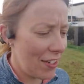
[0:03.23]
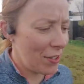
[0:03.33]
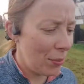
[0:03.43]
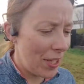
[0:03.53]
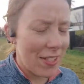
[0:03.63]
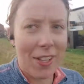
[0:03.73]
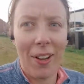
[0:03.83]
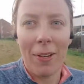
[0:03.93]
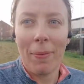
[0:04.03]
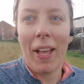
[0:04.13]
I know the wind's
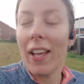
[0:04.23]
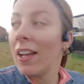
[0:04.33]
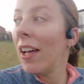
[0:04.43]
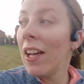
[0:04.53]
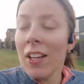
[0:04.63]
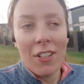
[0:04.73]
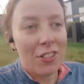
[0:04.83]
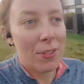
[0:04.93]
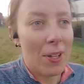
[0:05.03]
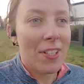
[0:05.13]
going a bit.
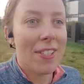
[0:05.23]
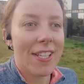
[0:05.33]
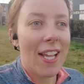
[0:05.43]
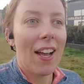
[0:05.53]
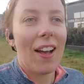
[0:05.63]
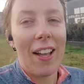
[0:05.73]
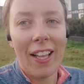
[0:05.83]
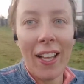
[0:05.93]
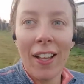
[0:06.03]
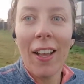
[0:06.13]
Just wanted to say
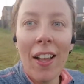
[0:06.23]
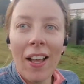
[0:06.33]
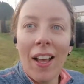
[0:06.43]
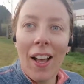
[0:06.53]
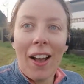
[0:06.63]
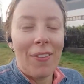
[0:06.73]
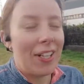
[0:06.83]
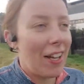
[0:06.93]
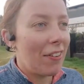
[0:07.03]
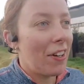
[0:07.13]
hi. I'm
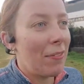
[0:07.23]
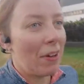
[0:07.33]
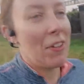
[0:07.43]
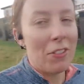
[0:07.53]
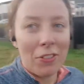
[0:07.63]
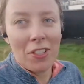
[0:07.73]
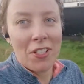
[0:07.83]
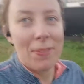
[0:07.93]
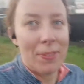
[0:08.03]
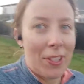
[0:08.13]
out on a run
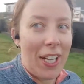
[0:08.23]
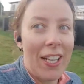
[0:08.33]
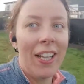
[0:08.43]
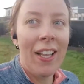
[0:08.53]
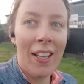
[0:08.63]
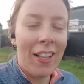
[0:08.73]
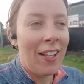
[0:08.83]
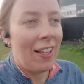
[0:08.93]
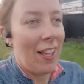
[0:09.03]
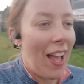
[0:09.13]
this morning,
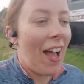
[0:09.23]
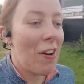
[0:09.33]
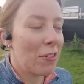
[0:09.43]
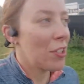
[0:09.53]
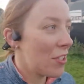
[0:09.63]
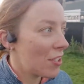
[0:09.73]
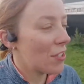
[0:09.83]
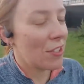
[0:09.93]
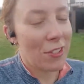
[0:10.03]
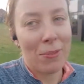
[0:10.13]
out just
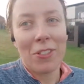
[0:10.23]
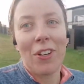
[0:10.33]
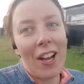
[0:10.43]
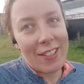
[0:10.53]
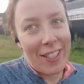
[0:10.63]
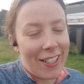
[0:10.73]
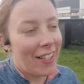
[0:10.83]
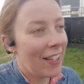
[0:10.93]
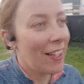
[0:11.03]
as the sun was rising.